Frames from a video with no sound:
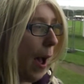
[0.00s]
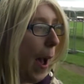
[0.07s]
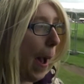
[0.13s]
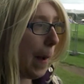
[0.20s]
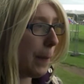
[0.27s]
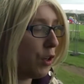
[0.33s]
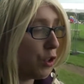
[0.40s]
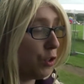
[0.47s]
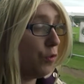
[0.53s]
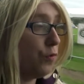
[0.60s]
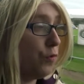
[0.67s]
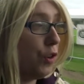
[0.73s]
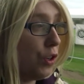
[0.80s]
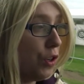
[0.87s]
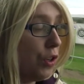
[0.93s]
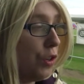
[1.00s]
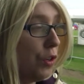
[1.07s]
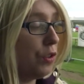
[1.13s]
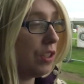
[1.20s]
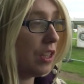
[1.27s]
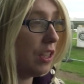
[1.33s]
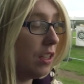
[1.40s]
got some
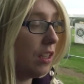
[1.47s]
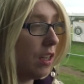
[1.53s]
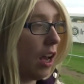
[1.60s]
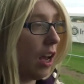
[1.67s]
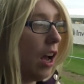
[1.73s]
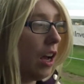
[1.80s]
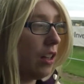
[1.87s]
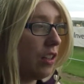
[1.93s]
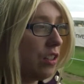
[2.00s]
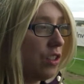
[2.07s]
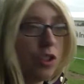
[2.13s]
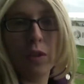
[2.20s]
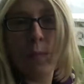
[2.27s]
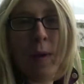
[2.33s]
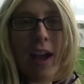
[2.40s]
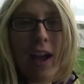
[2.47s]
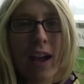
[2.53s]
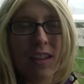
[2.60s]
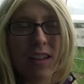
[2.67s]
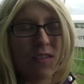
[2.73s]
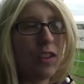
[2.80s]
food, I listened to a band,